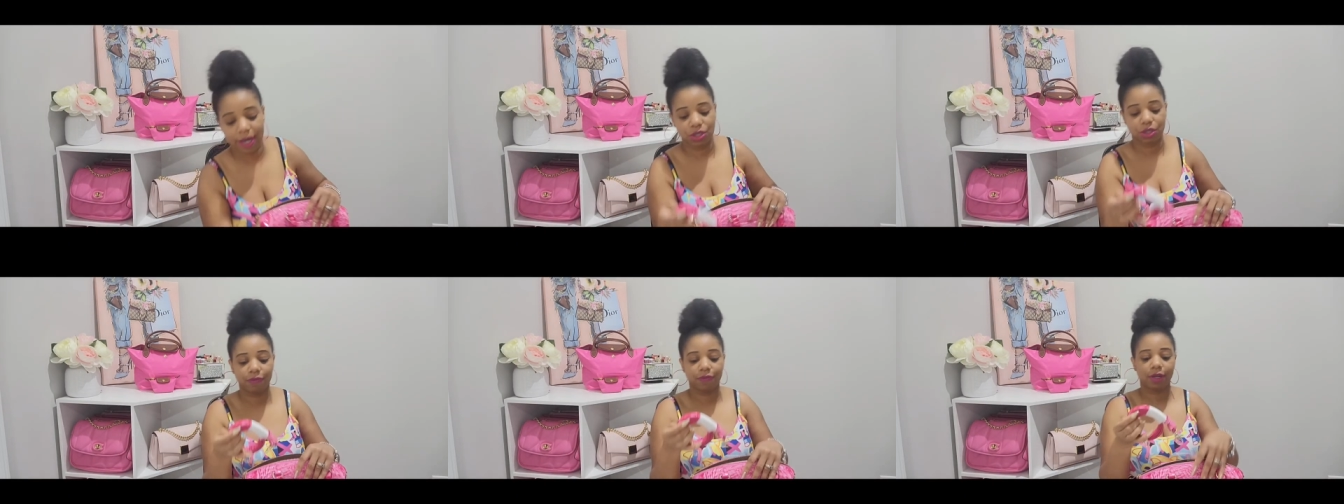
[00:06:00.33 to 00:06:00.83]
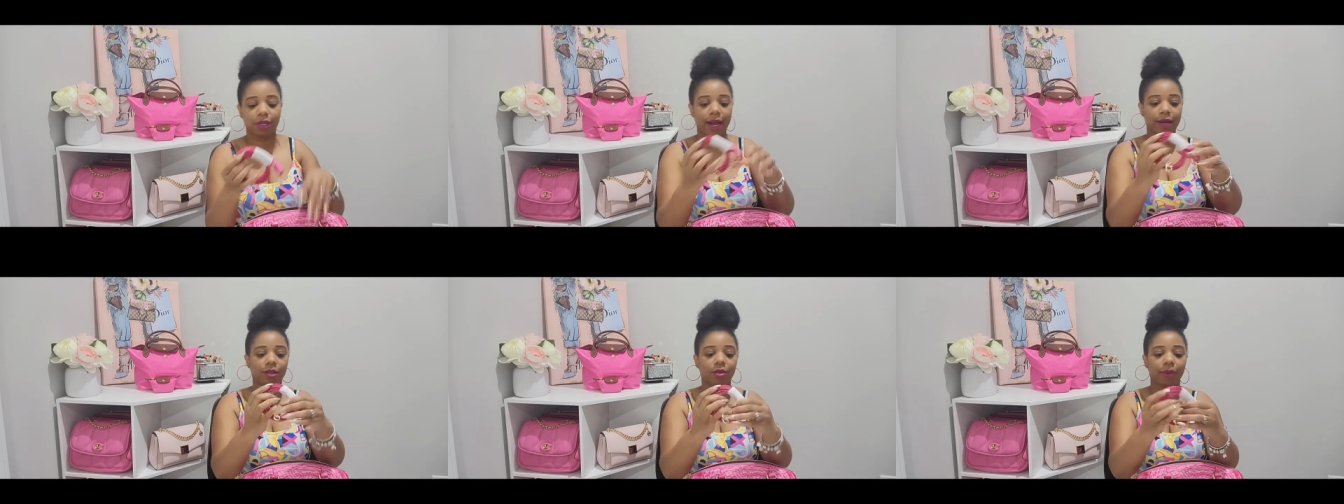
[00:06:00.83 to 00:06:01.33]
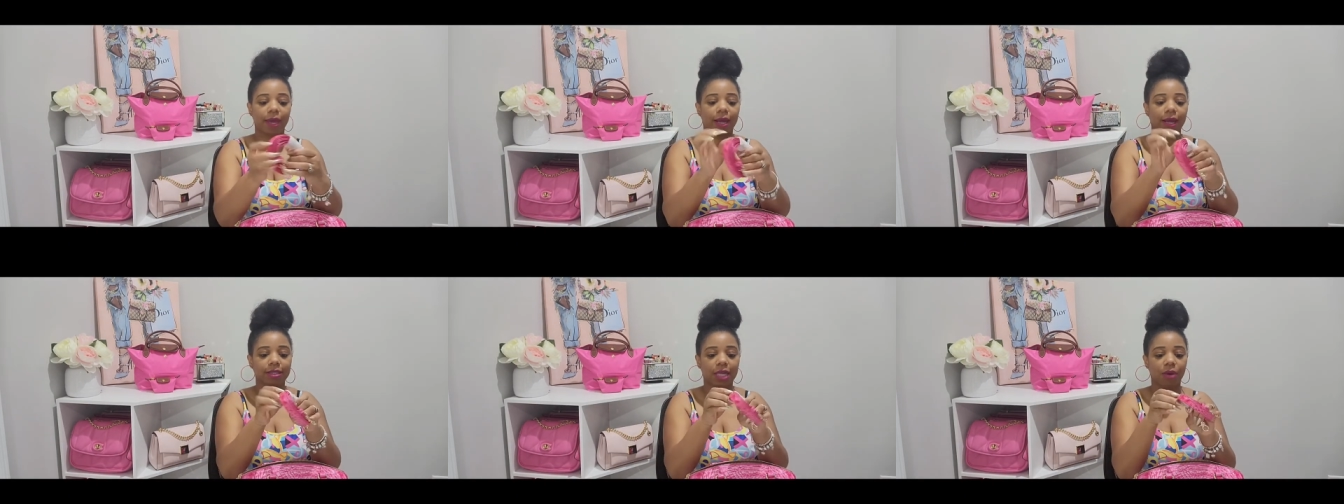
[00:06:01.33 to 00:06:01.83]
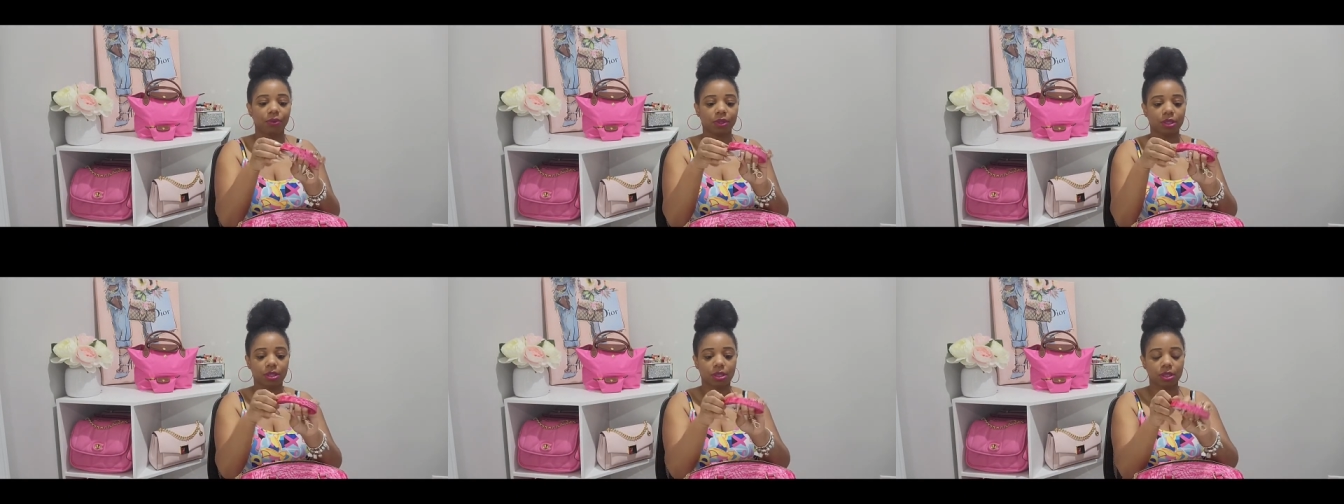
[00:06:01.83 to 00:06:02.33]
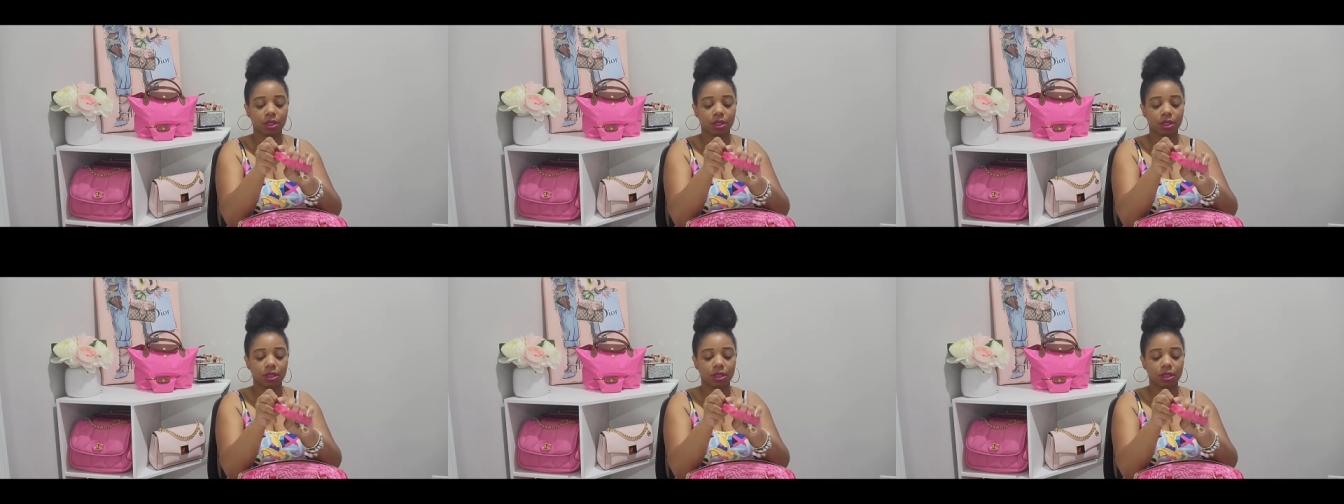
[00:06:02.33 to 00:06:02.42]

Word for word: actually fell out of the bag as I was